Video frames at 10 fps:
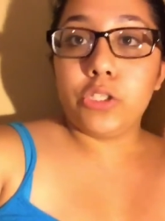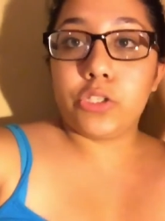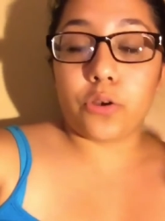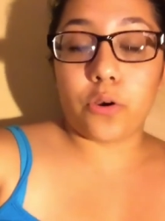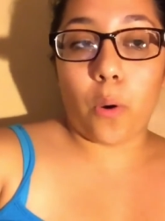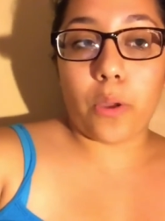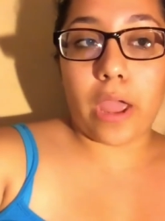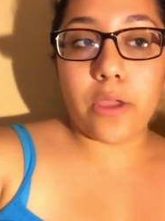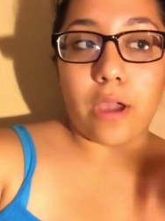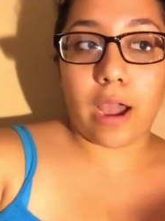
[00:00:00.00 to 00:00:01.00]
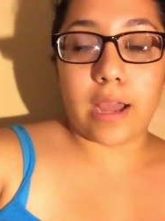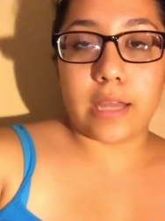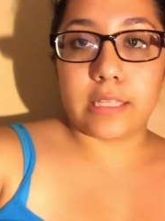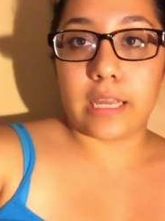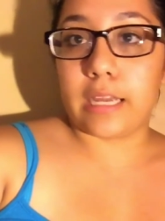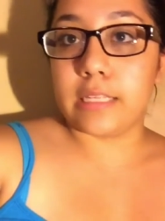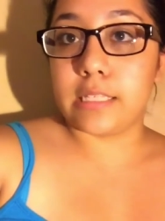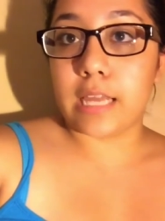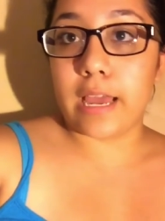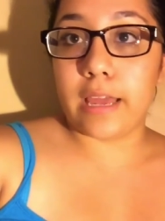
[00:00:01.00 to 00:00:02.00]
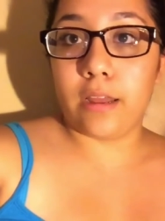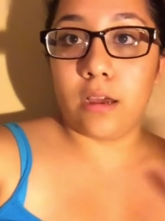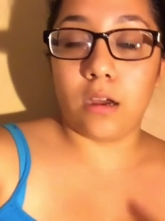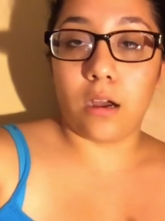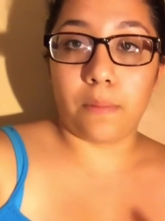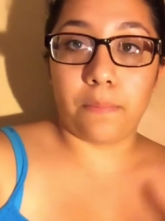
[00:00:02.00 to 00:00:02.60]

so yeah you guys like I said um,